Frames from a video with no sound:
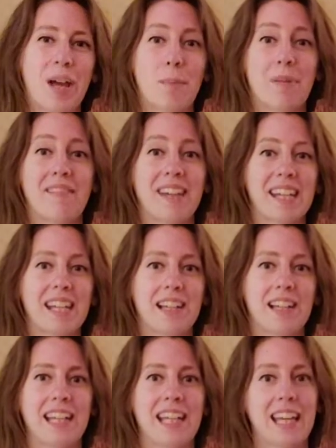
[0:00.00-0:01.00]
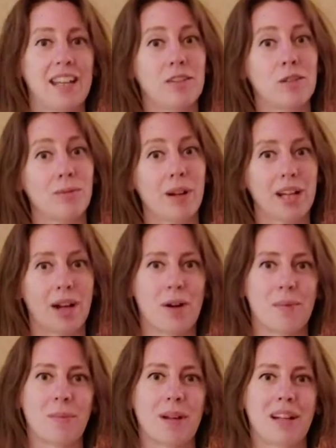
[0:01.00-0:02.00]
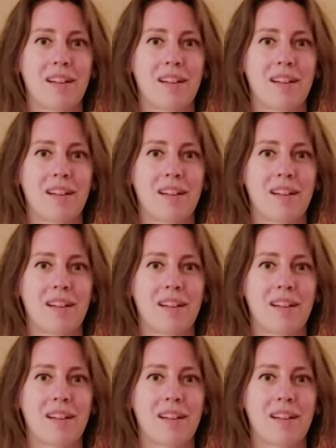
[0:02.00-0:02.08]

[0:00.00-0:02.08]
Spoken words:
Particularly in the right arm.